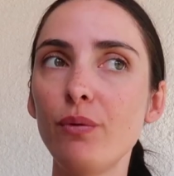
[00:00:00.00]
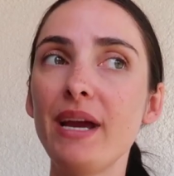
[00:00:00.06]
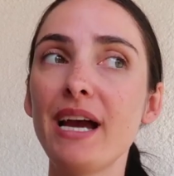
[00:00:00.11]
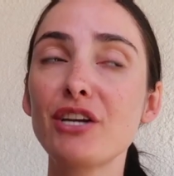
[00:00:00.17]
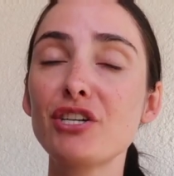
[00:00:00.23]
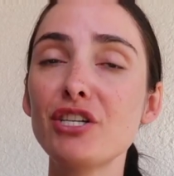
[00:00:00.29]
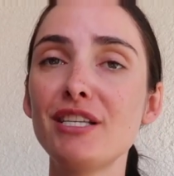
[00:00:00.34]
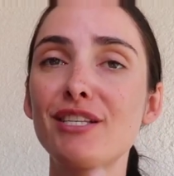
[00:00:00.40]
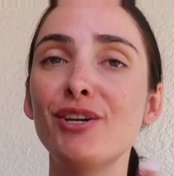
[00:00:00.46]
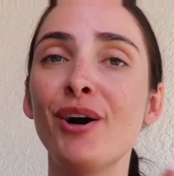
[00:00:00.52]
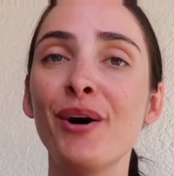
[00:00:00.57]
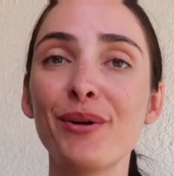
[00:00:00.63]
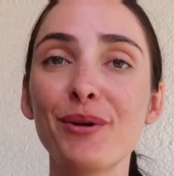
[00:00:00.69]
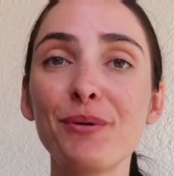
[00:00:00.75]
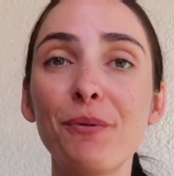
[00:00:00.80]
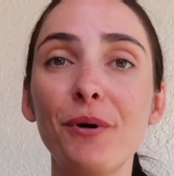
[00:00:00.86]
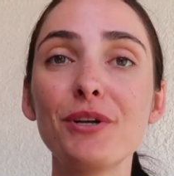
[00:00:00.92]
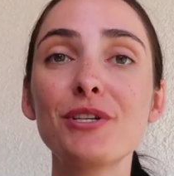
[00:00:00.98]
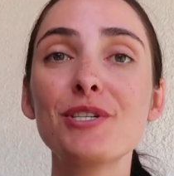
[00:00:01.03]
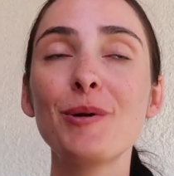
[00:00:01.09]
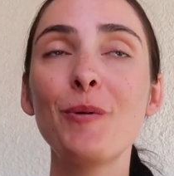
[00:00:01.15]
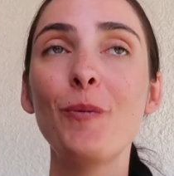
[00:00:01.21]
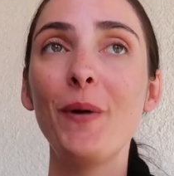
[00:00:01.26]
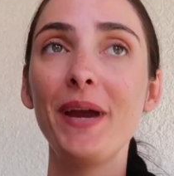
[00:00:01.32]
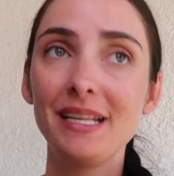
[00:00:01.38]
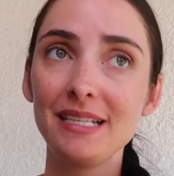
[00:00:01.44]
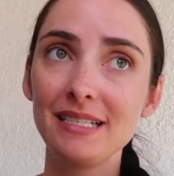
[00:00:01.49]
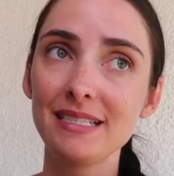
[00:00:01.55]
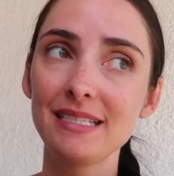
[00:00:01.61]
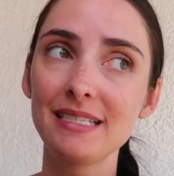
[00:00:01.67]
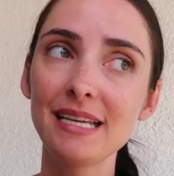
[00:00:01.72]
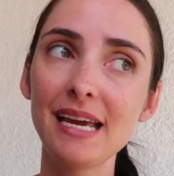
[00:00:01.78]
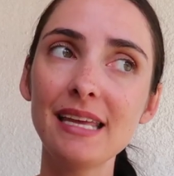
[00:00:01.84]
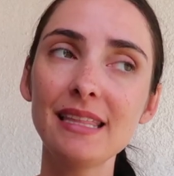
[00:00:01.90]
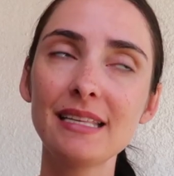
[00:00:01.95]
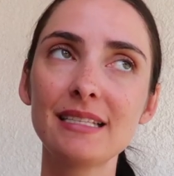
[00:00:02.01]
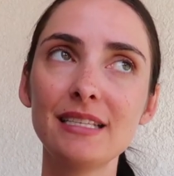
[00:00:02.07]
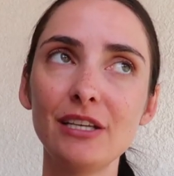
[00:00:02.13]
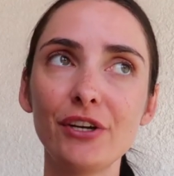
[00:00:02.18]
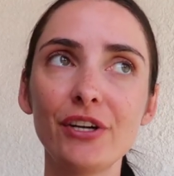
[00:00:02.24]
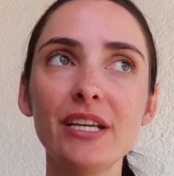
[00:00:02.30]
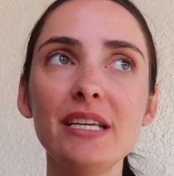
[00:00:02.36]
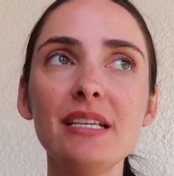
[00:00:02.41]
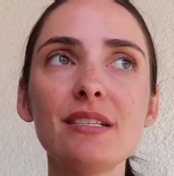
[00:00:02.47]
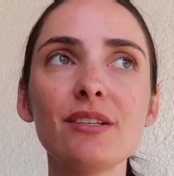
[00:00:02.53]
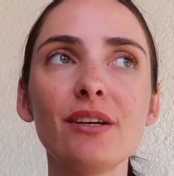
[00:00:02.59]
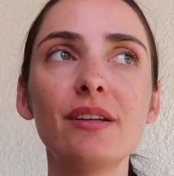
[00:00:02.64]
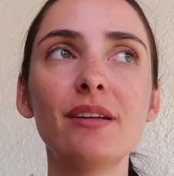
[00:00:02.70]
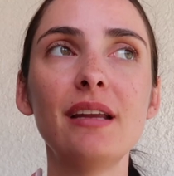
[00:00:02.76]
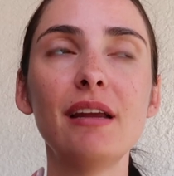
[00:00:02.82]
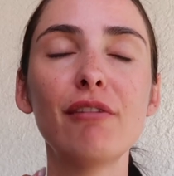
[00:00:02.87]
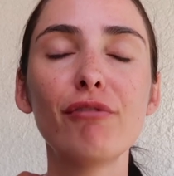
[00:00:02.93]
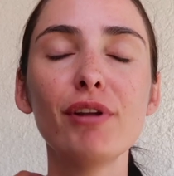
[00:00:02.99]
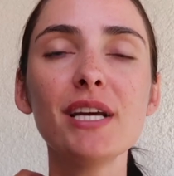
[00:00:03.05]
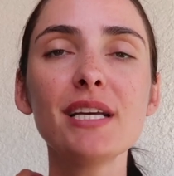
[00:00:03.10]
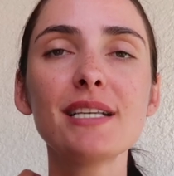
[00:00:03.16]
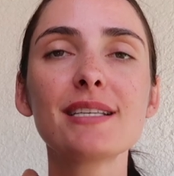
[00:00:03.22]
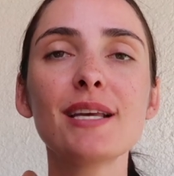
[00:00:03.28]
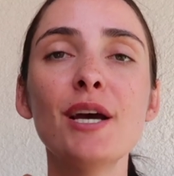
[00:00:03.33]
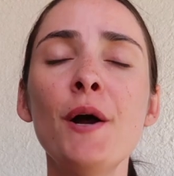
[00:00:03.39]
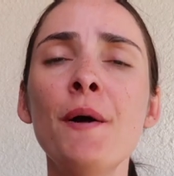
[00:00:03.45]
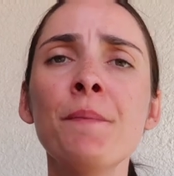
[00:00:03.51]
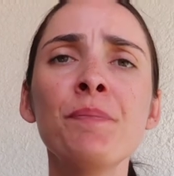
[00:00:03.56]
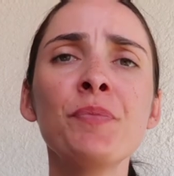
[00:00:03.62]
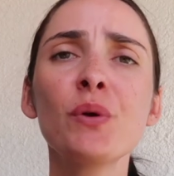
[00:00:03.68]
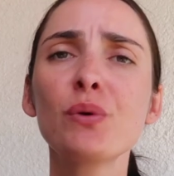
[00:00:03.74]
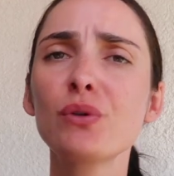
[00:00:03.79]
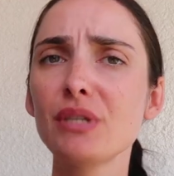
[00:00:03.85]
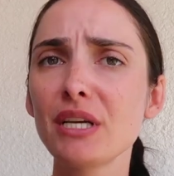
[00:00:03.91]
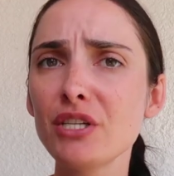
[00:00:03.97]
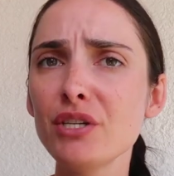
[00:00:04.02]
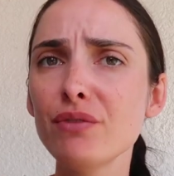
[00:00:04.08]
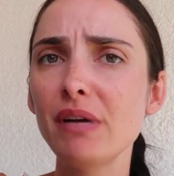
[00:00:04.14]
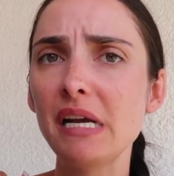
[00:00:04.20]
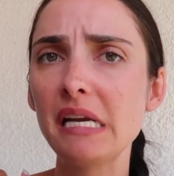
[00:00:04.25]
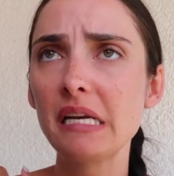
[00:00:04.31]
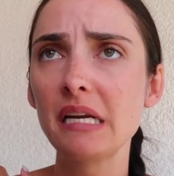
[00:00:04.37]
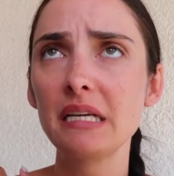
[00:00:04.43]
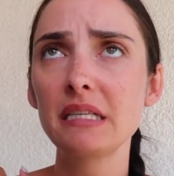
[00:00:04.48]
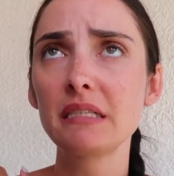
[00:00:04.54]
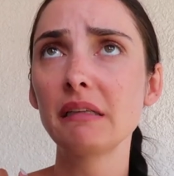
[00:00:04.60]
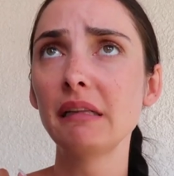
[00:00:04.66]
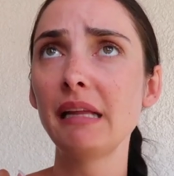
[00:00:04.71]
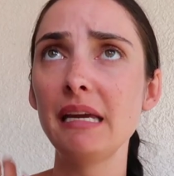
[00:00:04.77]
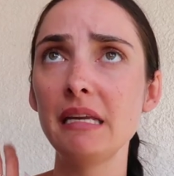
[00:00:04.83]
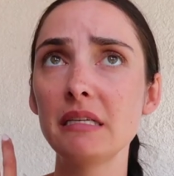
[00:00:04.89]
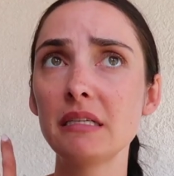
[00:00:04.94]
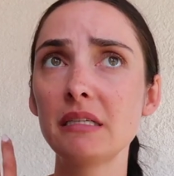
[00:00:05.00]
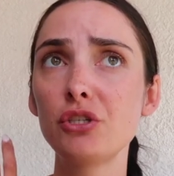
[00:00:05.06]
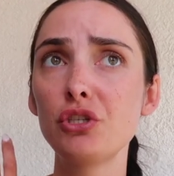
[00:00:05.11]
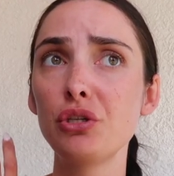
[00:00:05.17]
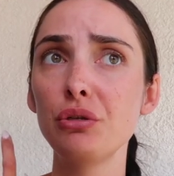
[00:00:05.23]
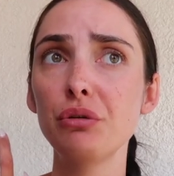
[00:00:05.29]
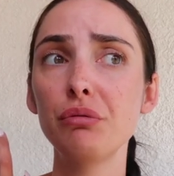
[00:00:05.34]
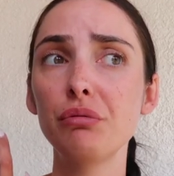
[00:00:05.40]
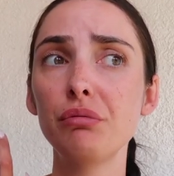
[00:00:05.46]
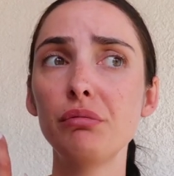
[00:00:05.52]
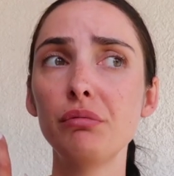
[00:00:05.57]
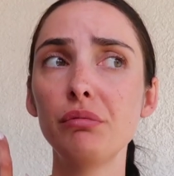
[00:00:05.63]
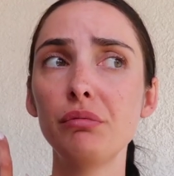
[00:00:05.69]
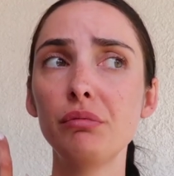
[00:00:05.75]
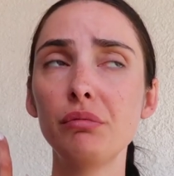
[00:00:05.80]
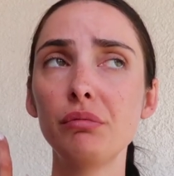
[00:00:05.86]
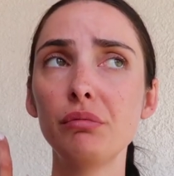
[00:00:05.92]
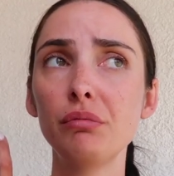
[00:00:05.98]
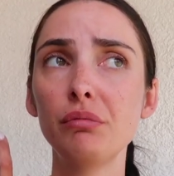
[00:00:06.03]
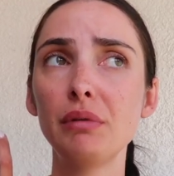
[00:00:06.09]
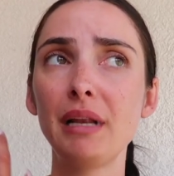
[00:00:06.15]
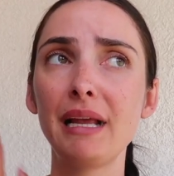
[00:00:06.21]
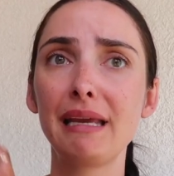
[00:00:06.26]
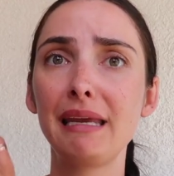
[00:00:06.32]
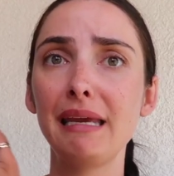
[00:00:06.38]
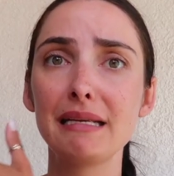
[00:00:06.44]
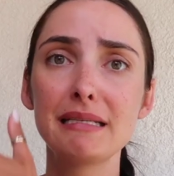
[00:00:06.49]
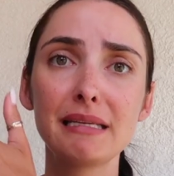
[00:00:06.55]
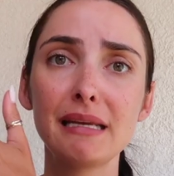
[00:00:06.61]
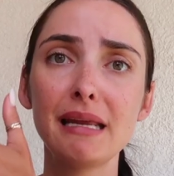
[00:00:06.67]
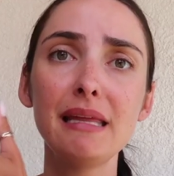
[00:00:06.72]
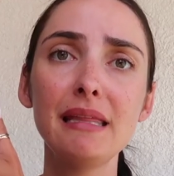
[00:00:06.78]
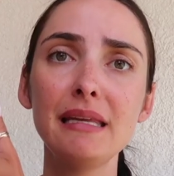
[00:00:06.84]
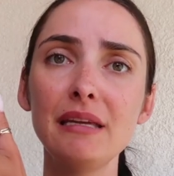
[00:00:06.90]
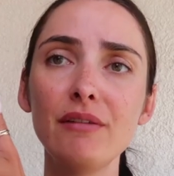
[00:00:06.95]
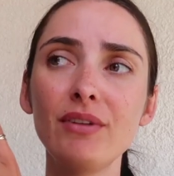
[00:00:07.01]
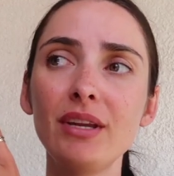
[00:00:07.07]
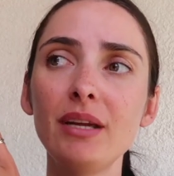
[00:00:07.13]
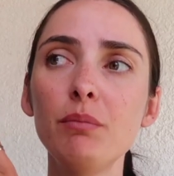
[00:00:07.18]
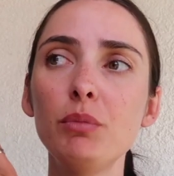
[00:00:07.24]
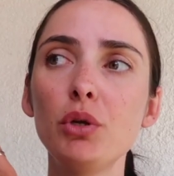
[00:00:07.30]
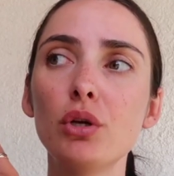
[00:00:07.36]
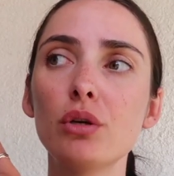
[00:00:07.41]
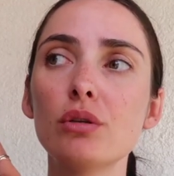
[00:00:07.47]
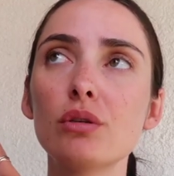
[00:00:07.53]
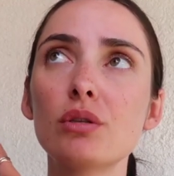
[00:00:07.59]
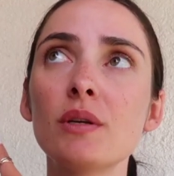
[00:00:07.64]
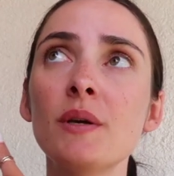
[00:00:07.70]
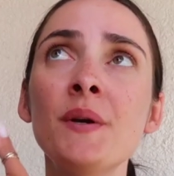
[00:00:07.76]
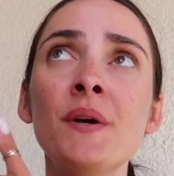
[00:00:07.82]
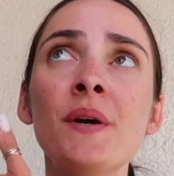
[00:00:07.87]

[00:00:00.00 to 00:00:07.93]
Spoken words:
We actually started watching Wednesday, the series on Netflix, which is actually a really nice little end to like yesterday, the evening, because